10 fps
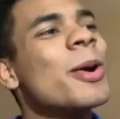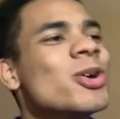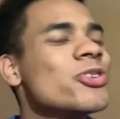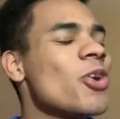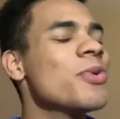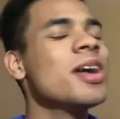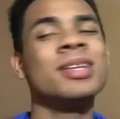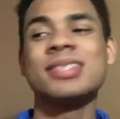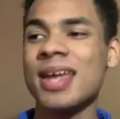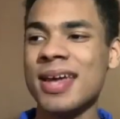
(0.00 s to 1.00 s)
So we at the
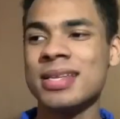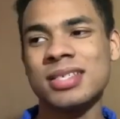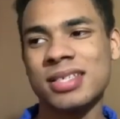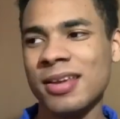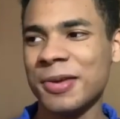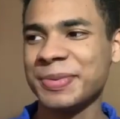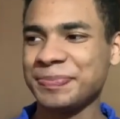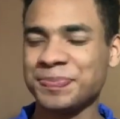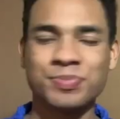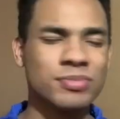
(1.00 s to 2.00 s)
stairs and shit.
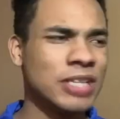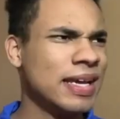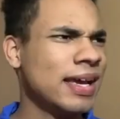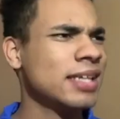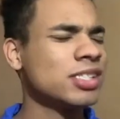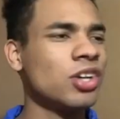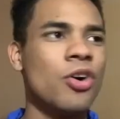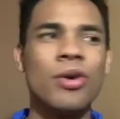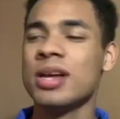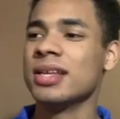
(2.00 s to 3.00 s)
And
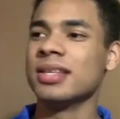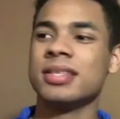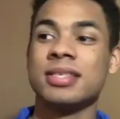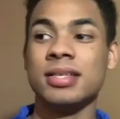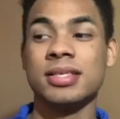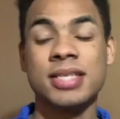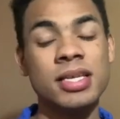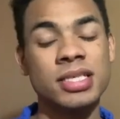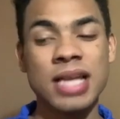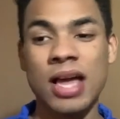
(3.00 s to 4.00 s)
so the
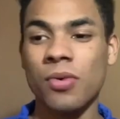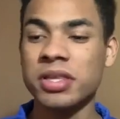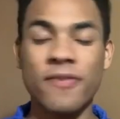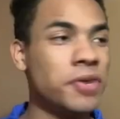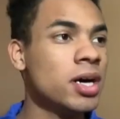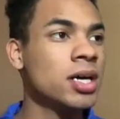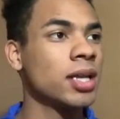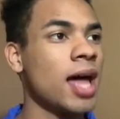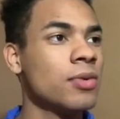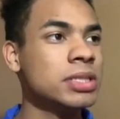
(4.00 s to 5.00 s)
teacher's like, what the fuck?
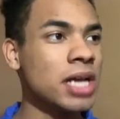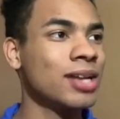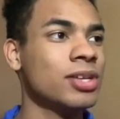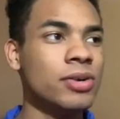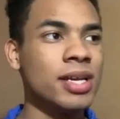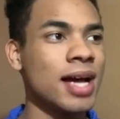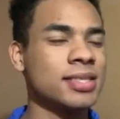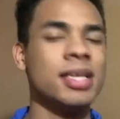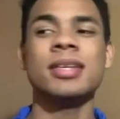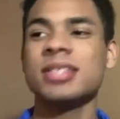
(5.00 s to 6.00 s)
Like, what y'all doing? Y'all
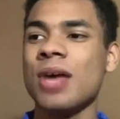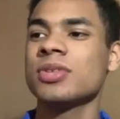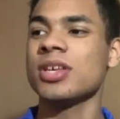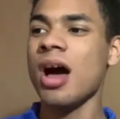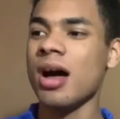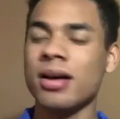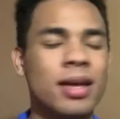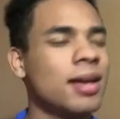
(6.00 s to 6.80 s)
seniors, that was y'all?